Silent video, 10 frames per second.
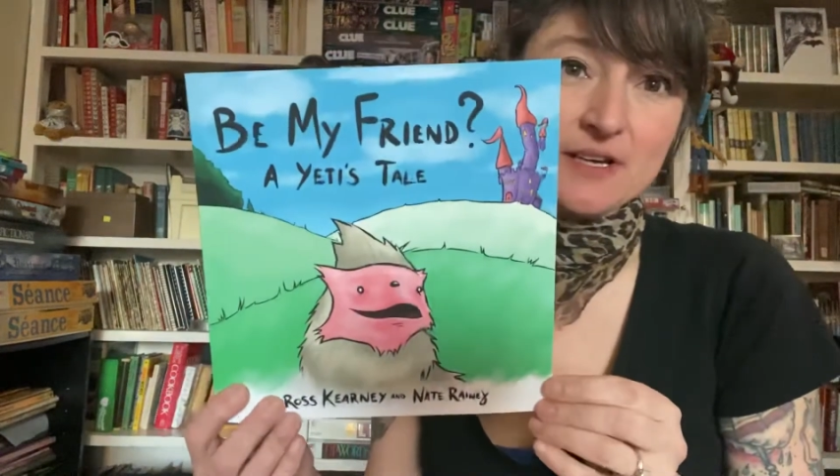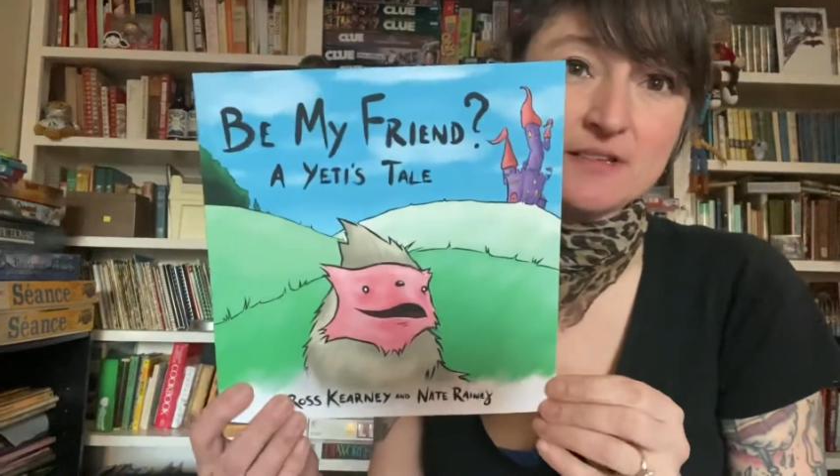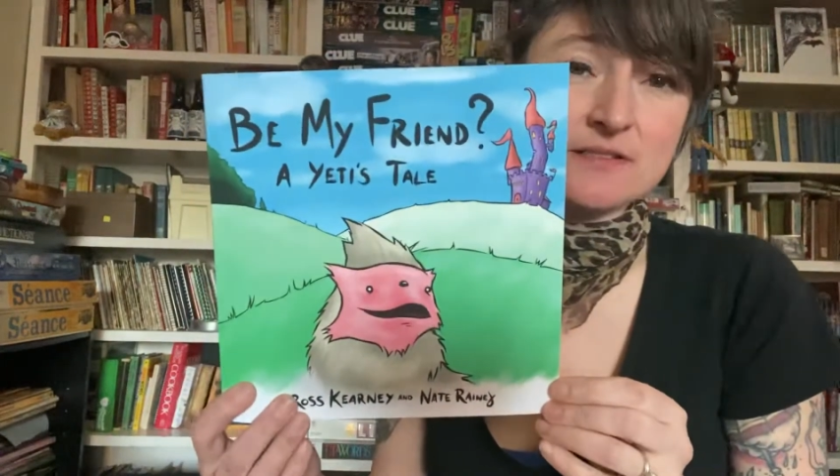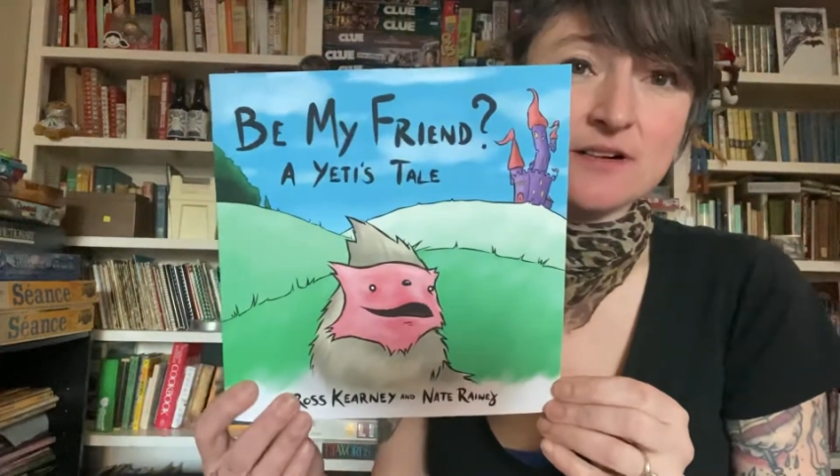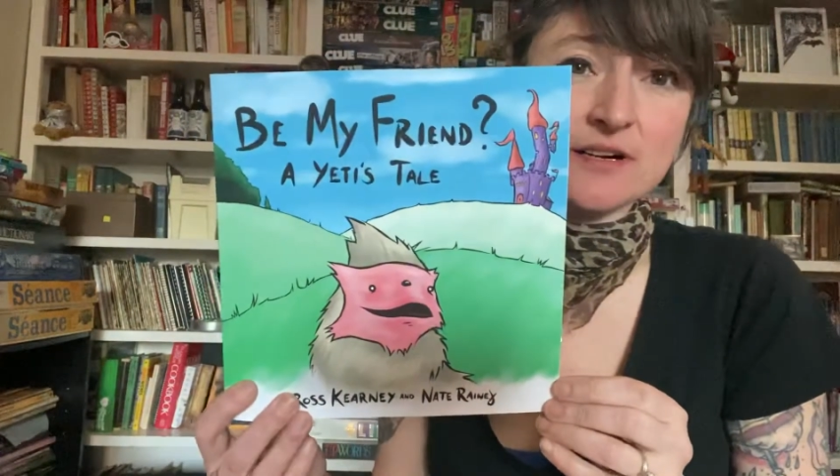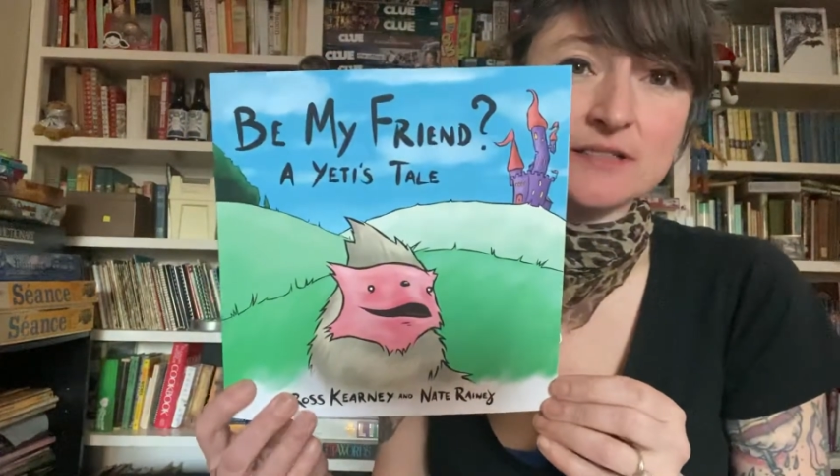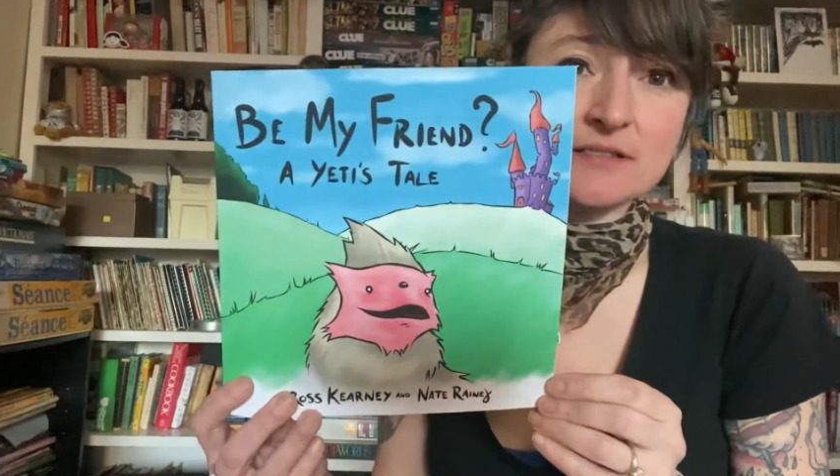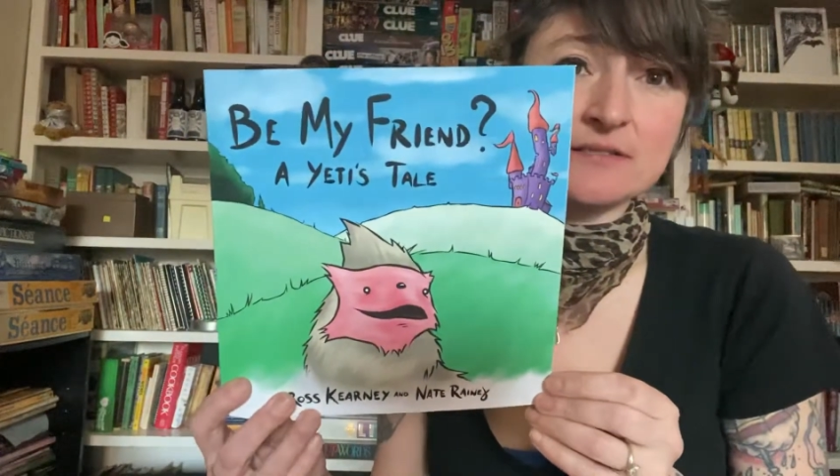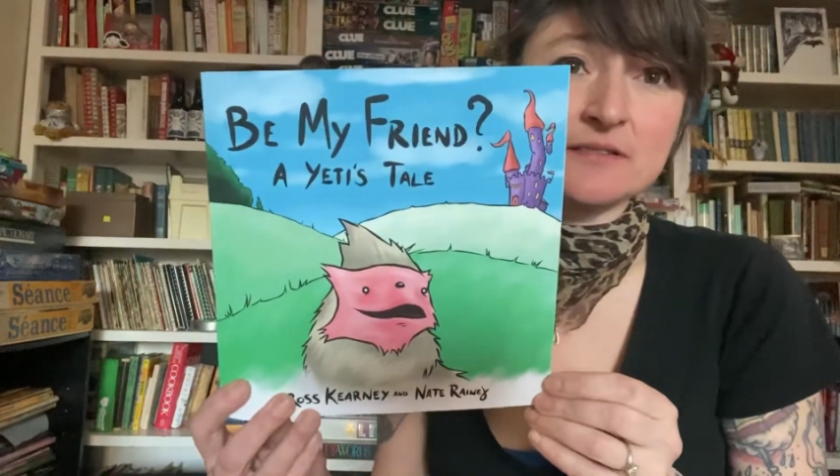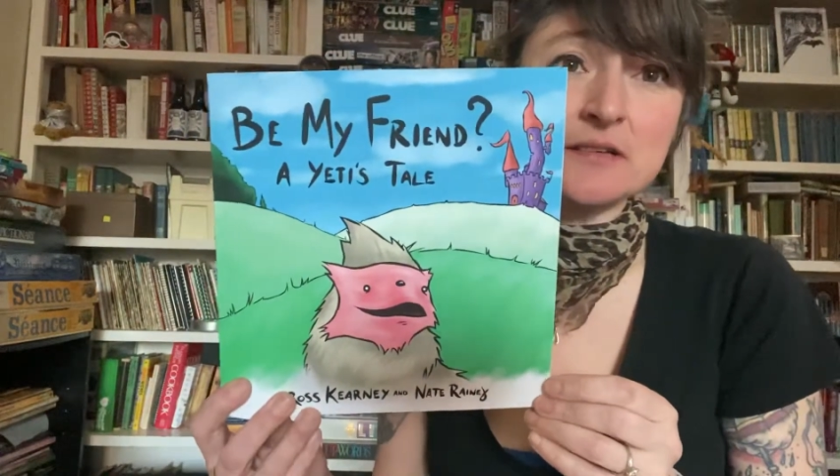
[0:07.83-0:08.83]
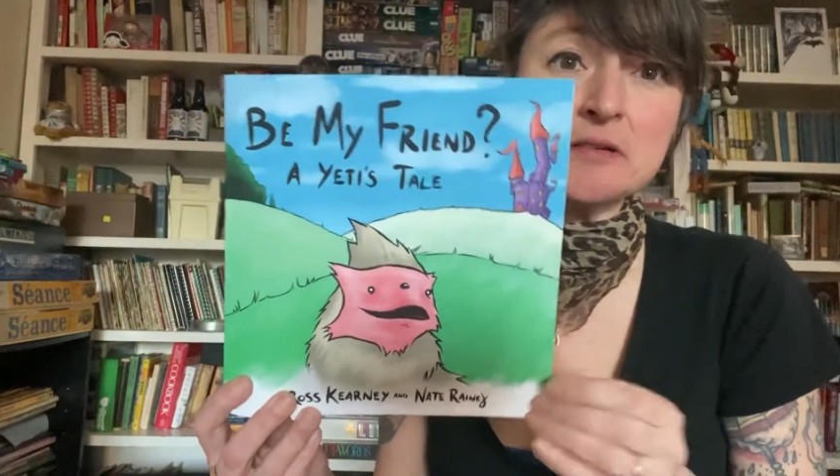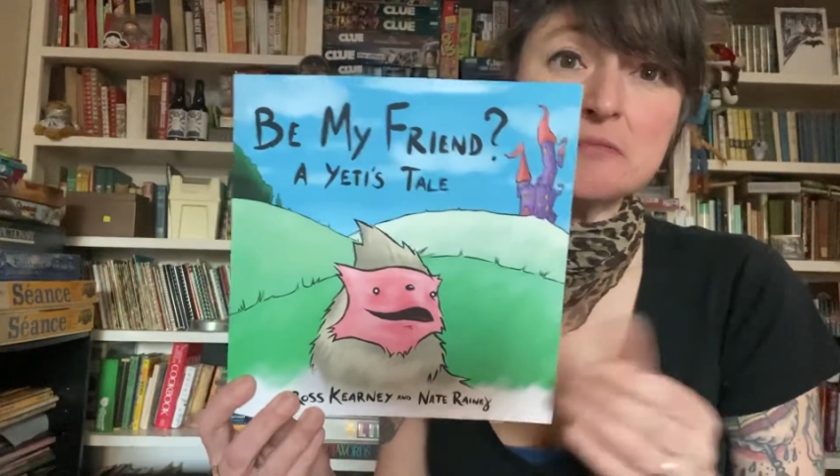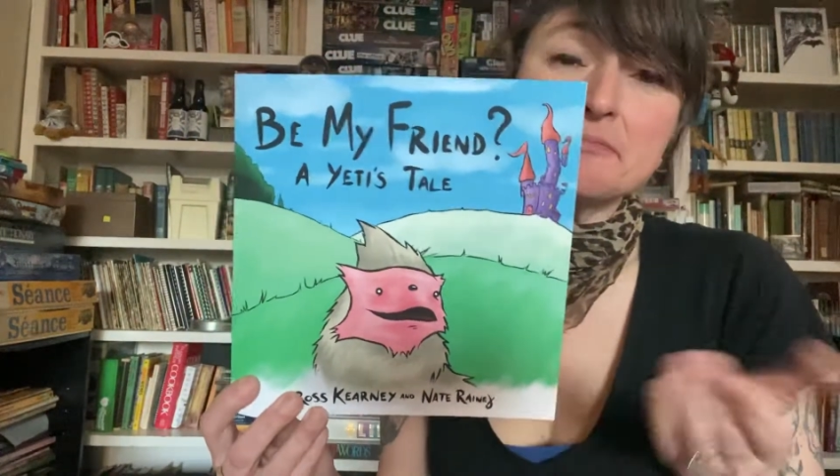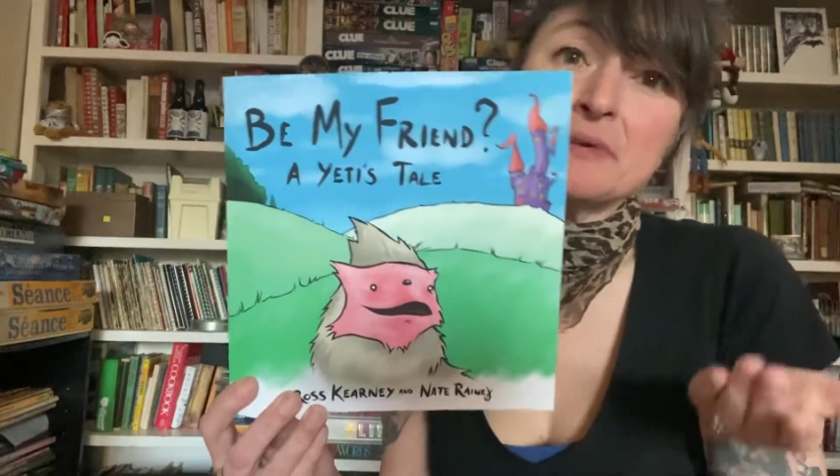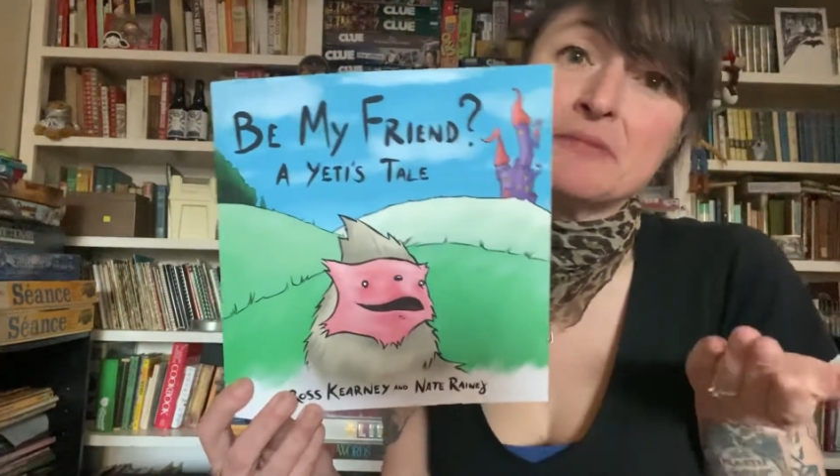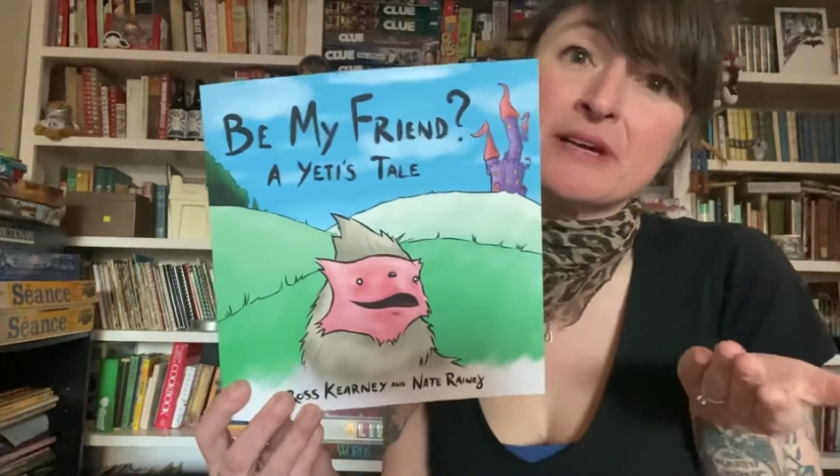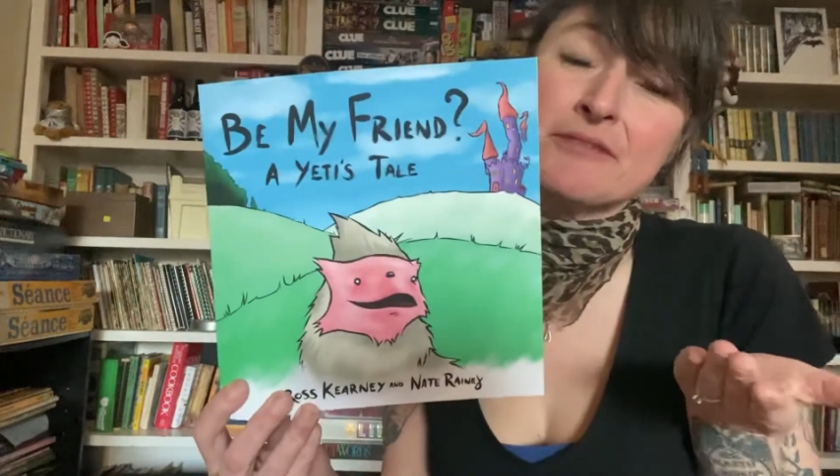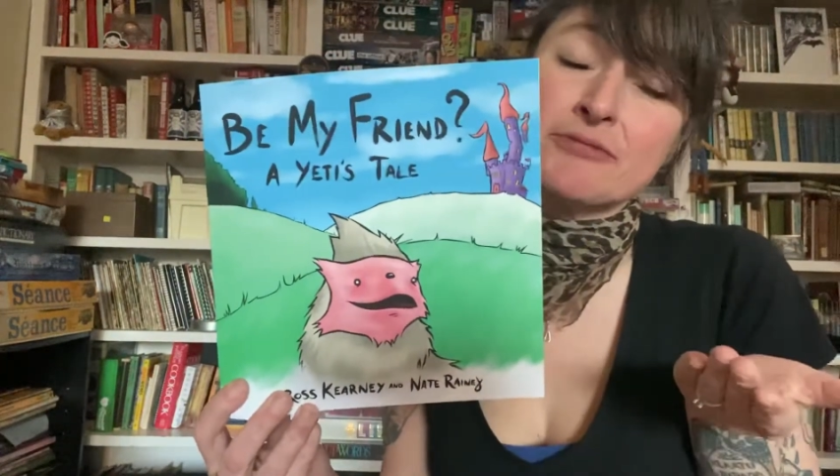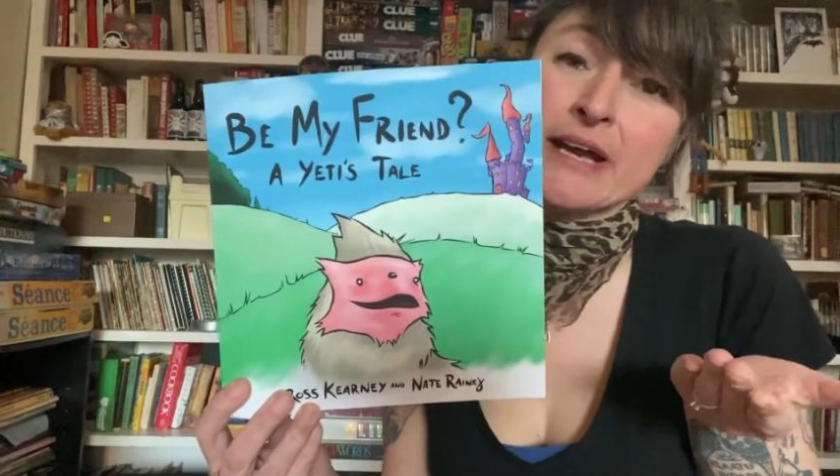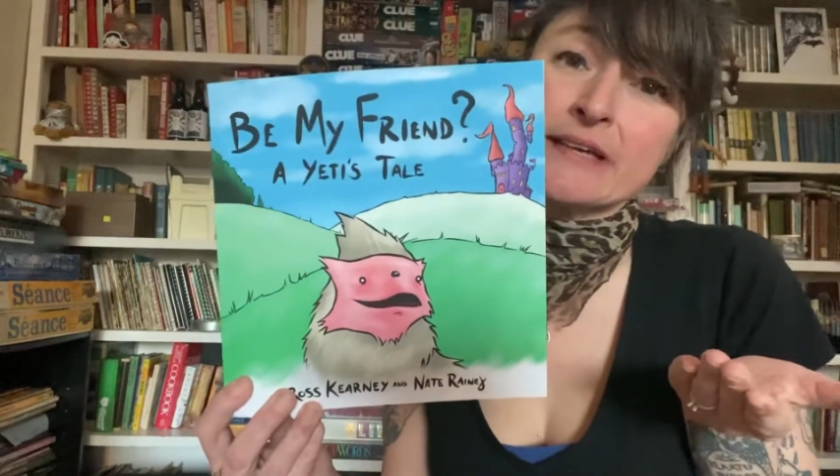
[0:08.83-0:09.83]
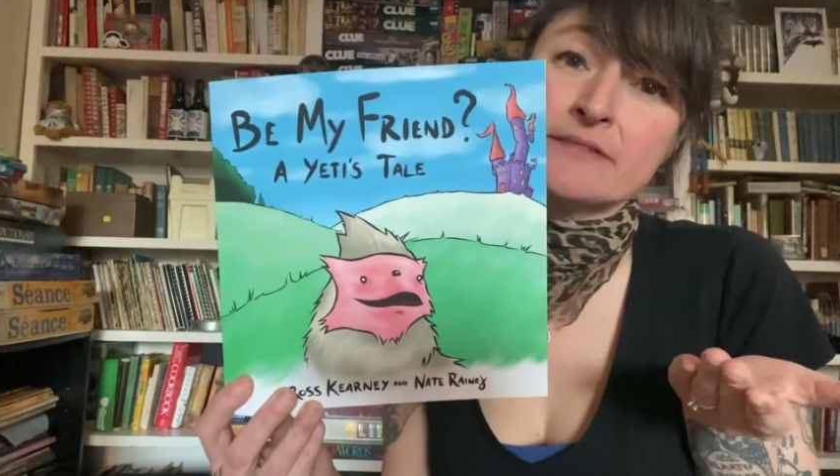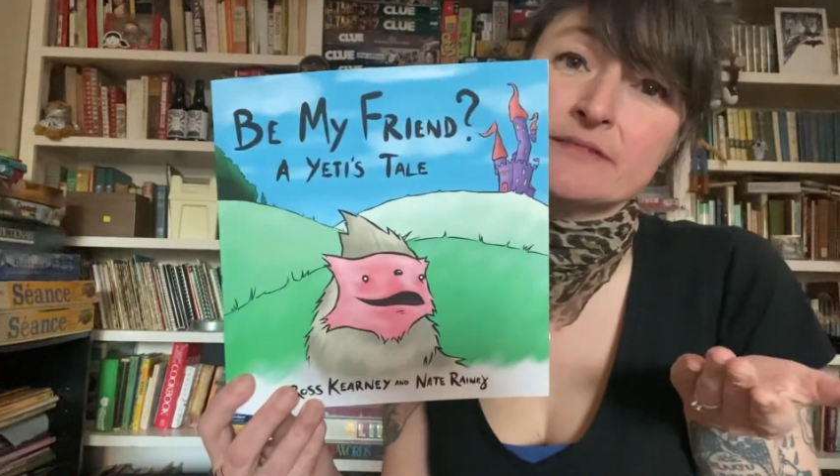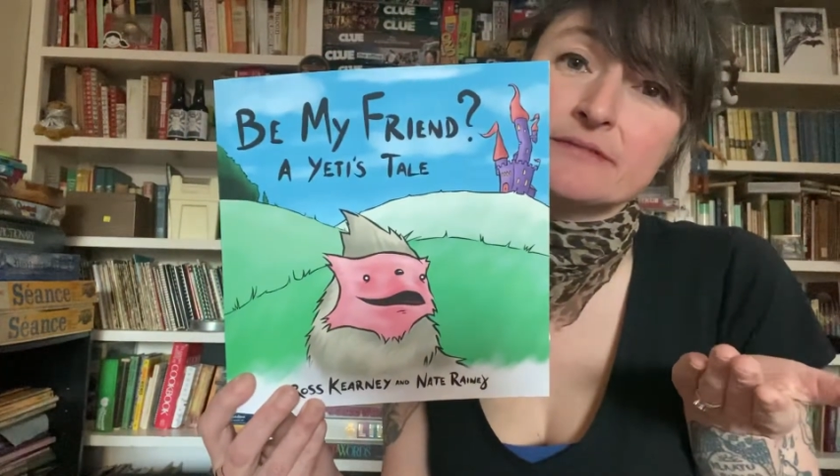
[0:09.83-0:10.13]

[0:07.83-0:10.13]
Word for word: It's called Be My Friend,